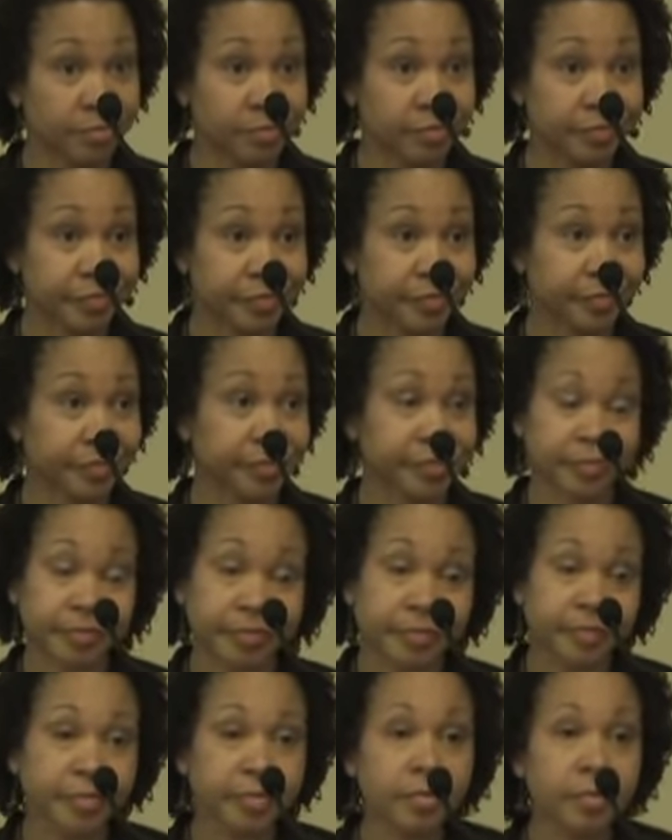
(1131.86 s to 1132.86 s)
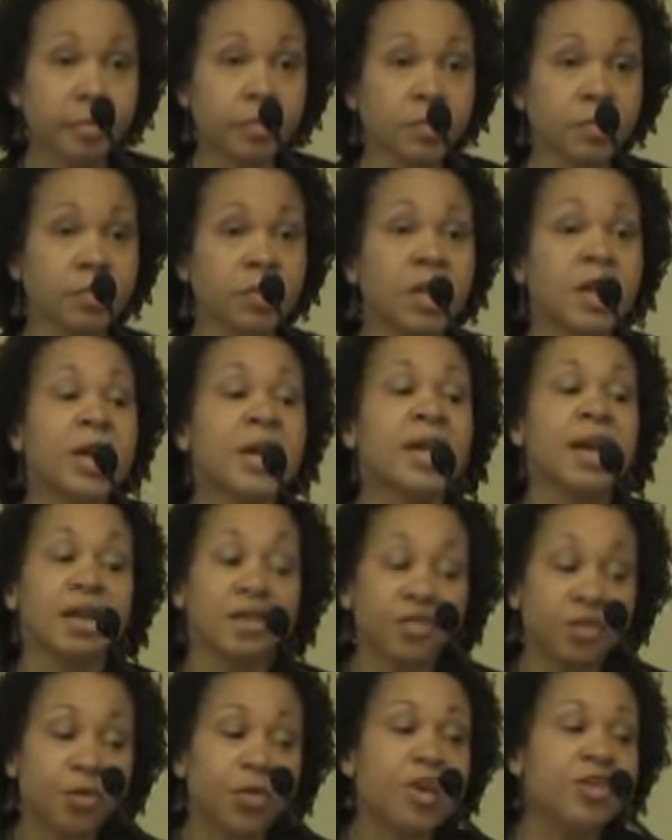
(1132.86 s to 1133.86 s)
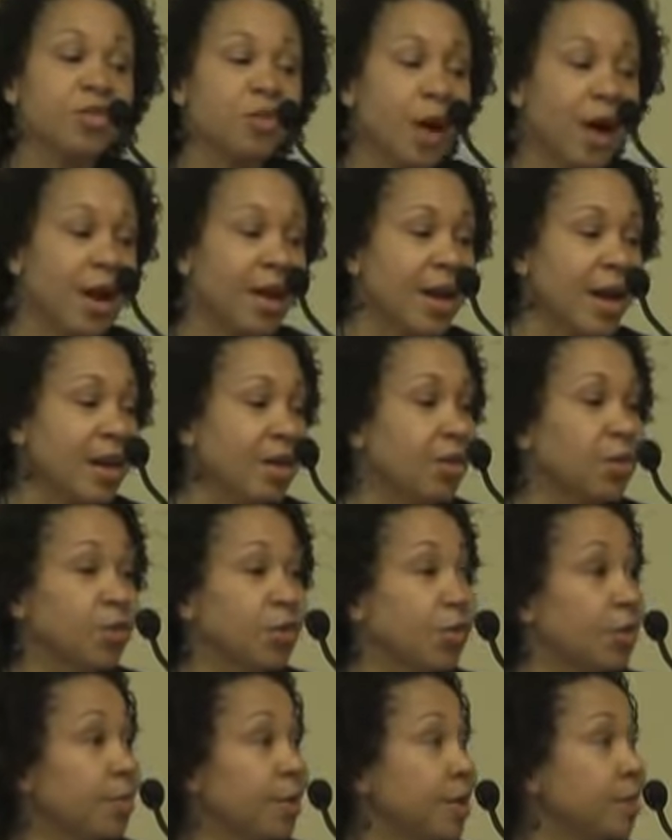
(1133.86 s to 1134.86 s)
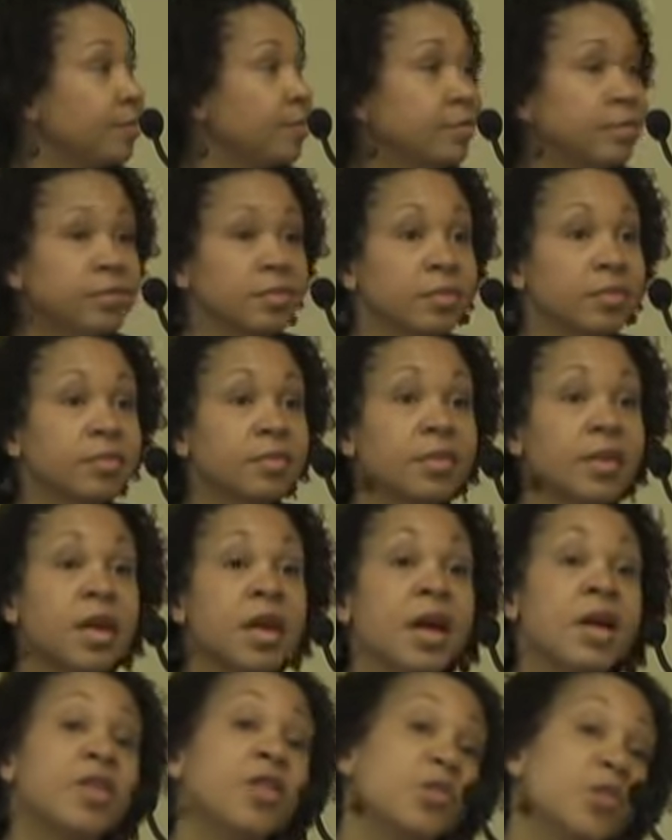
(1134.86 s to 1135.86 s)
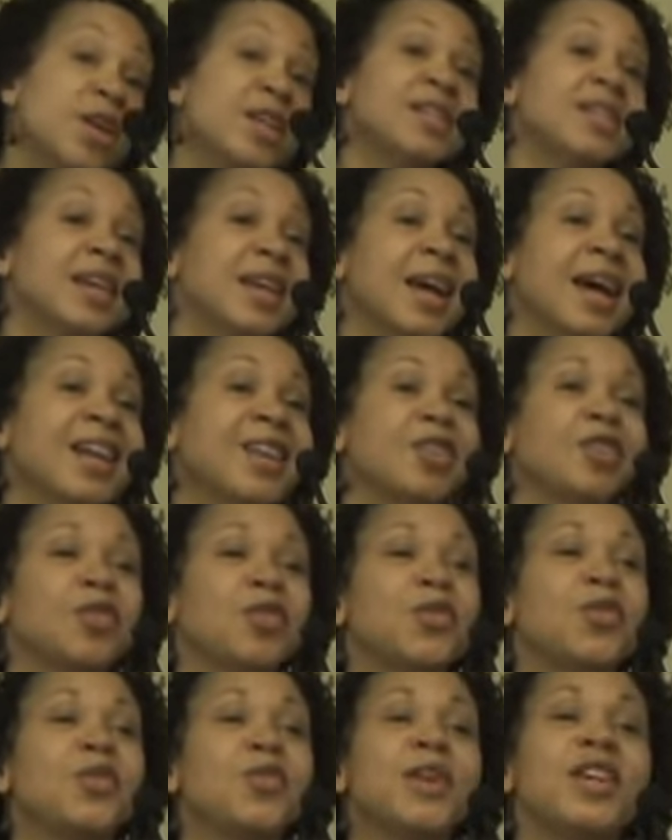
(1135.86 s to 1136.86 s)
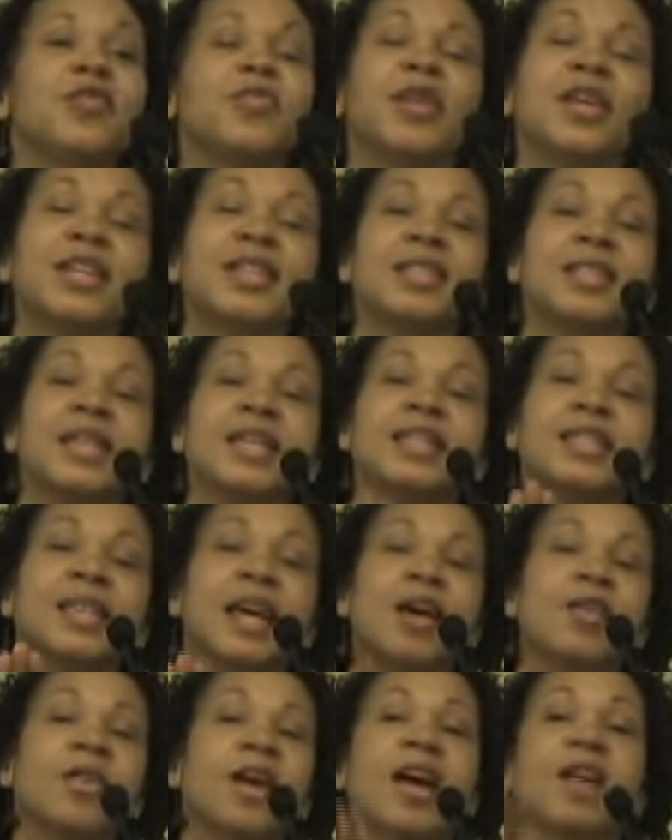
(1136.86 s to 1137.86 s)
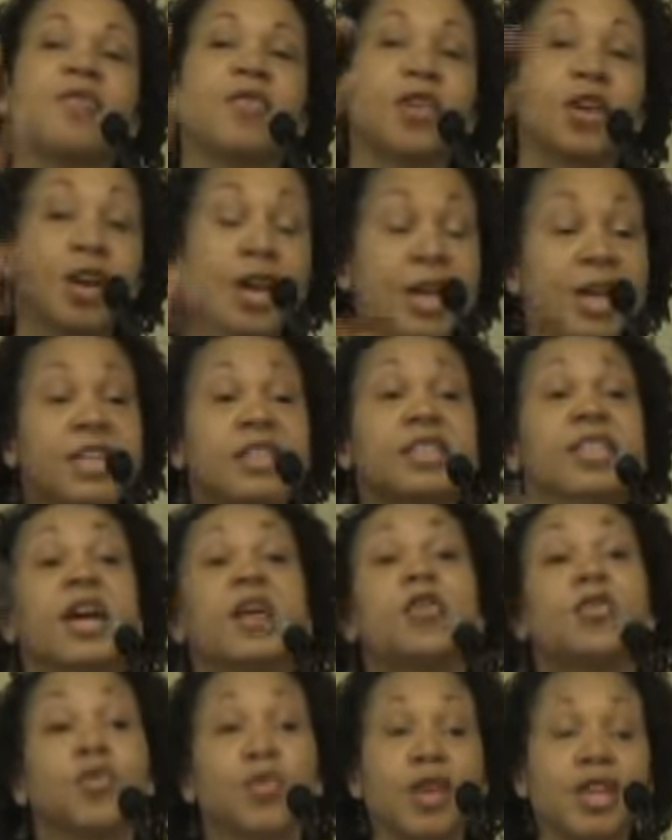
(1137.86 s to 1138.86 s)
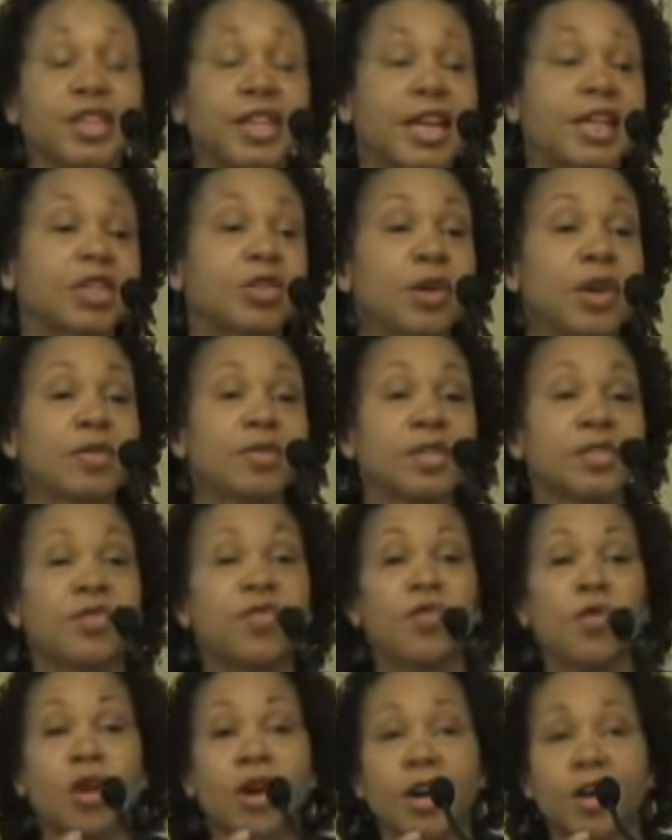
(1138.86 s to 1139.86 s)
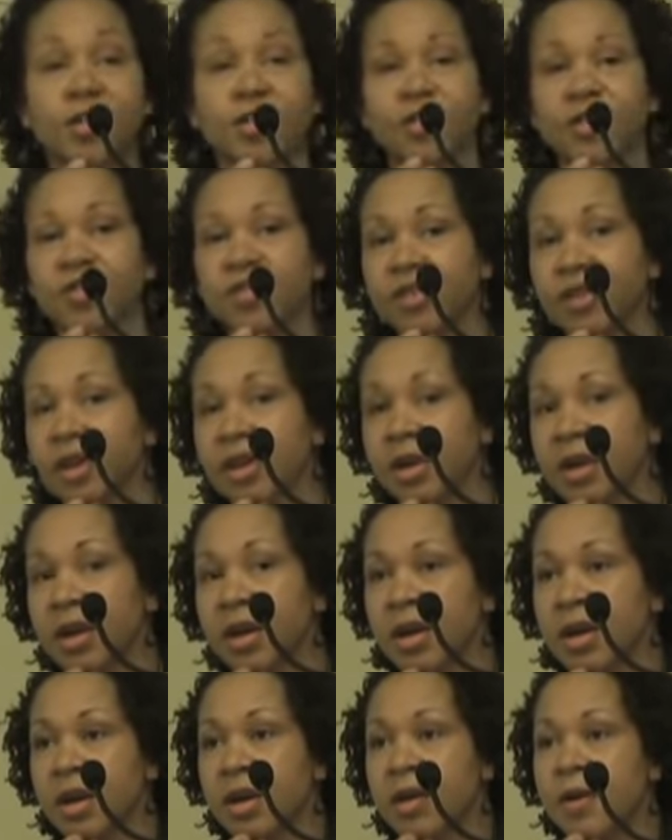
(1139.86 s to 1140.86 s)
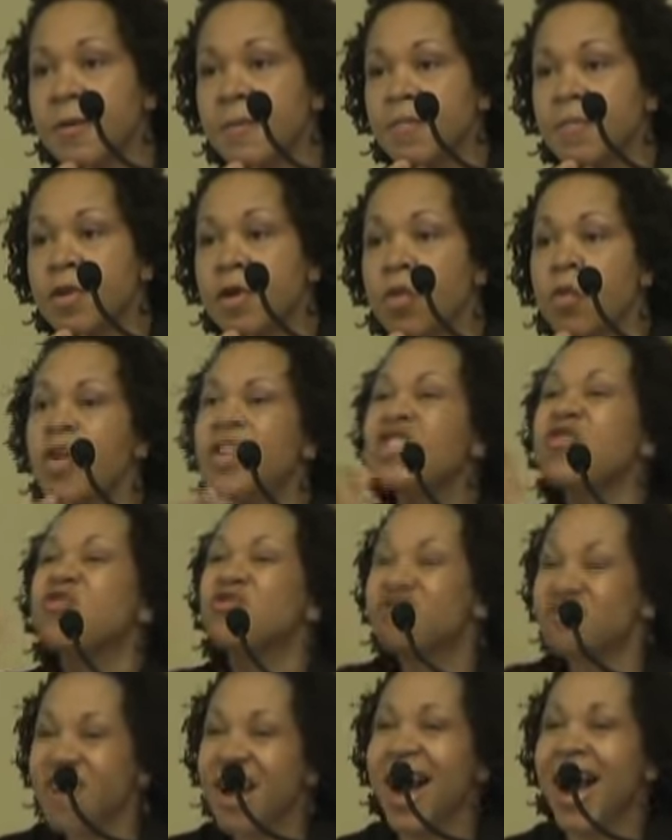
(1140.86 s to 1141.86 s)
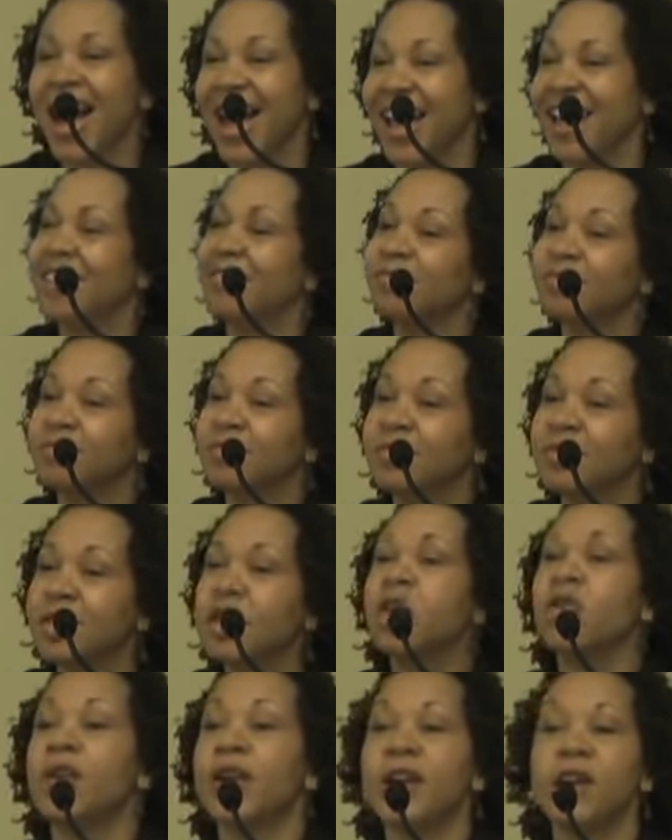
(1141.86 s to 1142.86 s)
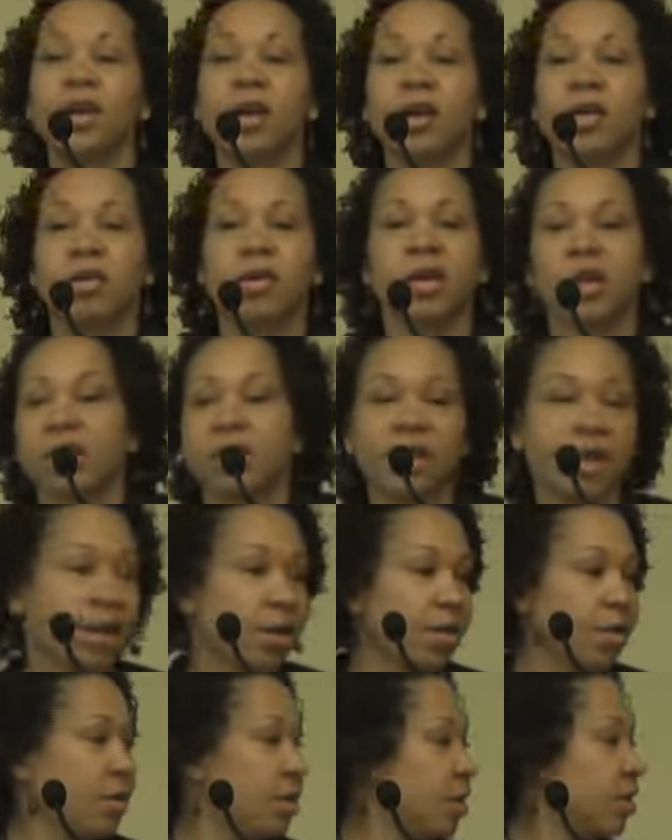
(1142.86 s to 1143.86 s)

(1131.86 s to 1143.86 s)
now, there's a reason why they got to go through it. The reason they got to go through with me is because see in South Africa, in this southern region, actually I was in four countries, when you cry, you know, here they go, get that girl